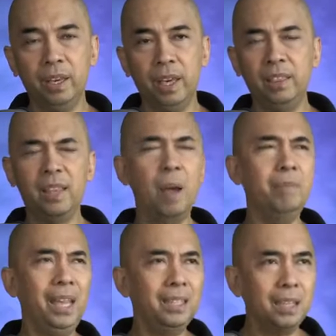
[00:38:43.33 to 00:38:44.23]
And the
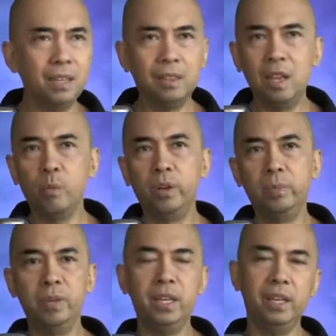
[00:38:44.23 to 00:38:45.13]
amazing thing with
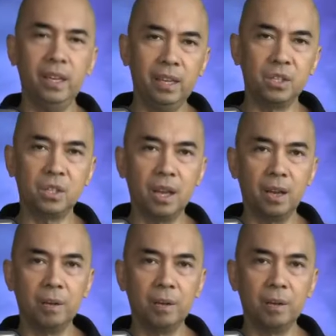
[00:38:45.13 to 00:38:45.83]
me is